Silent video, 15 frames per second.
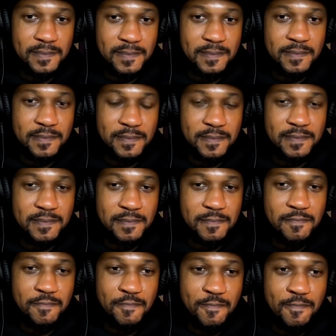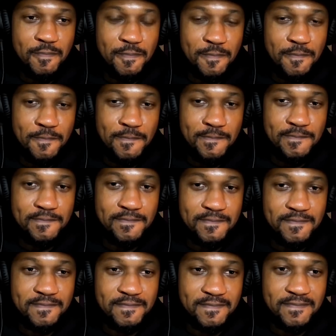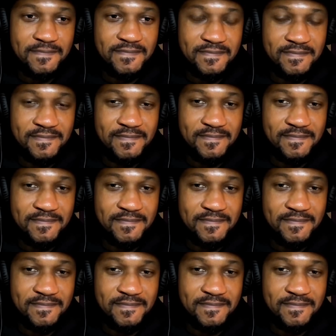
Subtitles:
The person shown says nothing.